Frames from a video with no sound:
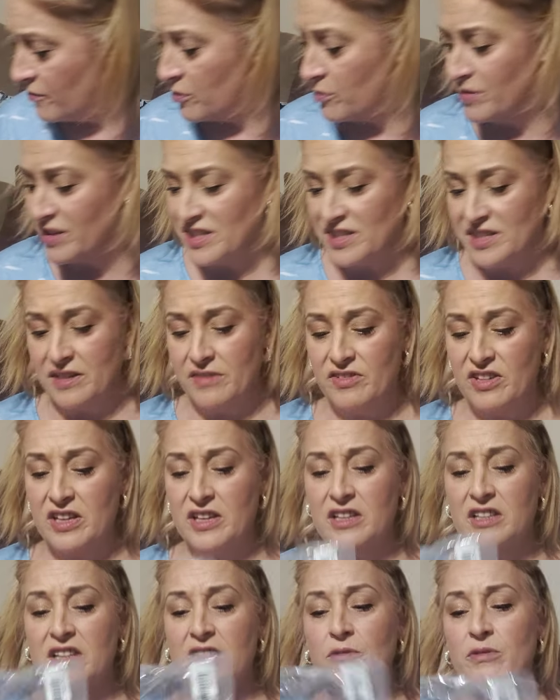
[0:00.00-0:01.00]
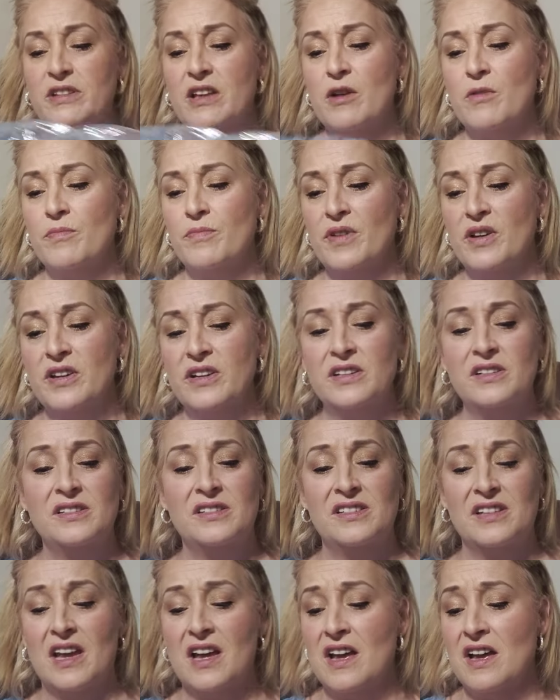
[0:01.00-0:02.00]
ever received anything without
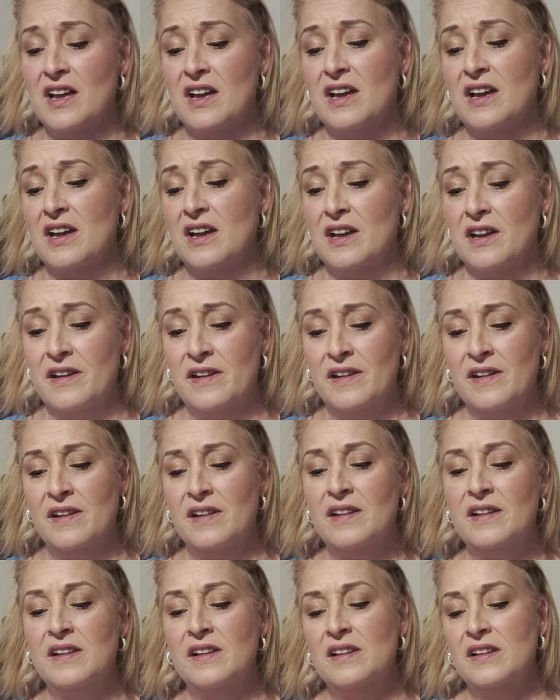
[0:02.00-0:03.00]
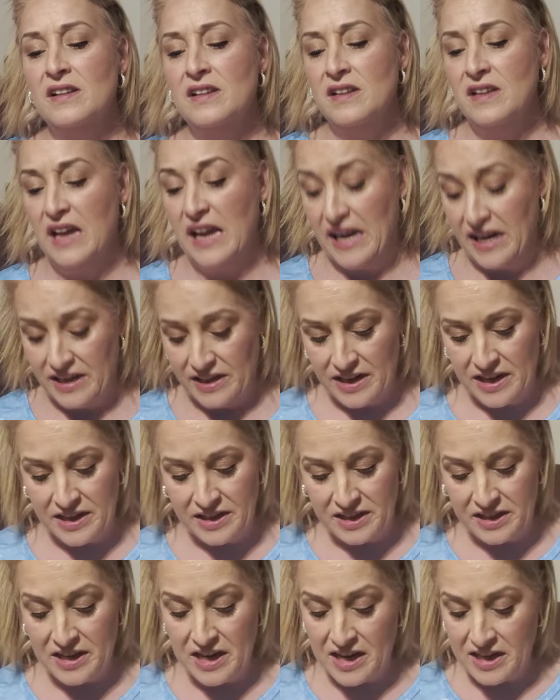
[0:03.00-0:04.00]
buttons? Uh-uh.
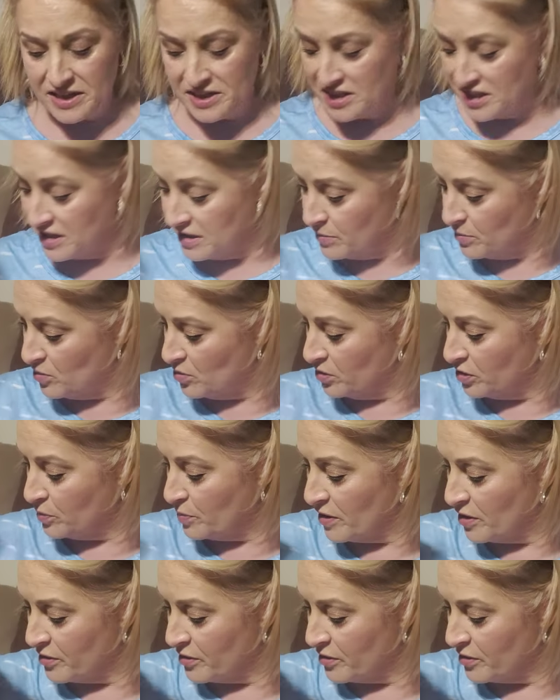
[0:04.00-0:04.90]
$8.99, Tima, you